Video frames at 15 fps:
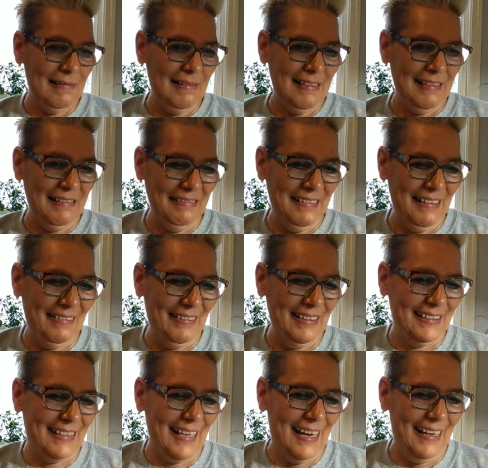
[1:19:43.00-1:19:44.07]
I don't know
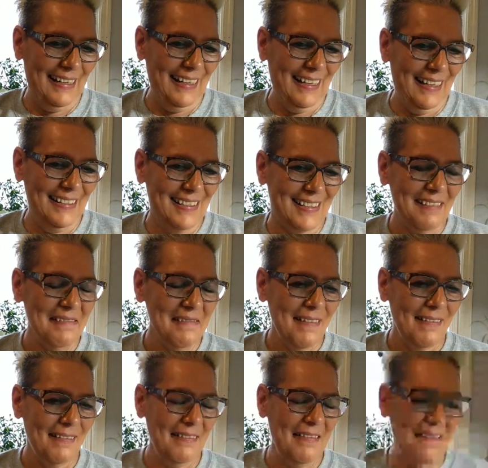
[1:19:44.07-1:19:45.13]
what that is.
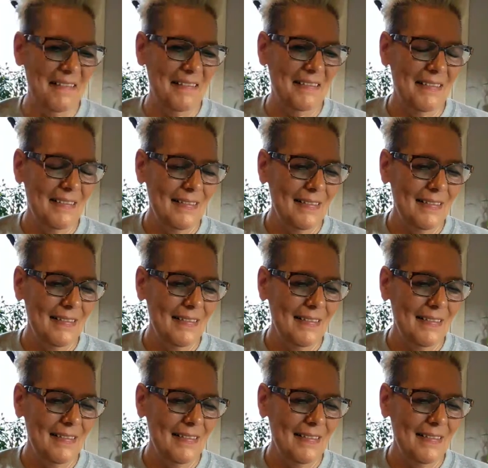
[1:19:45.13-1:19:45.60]
Oh.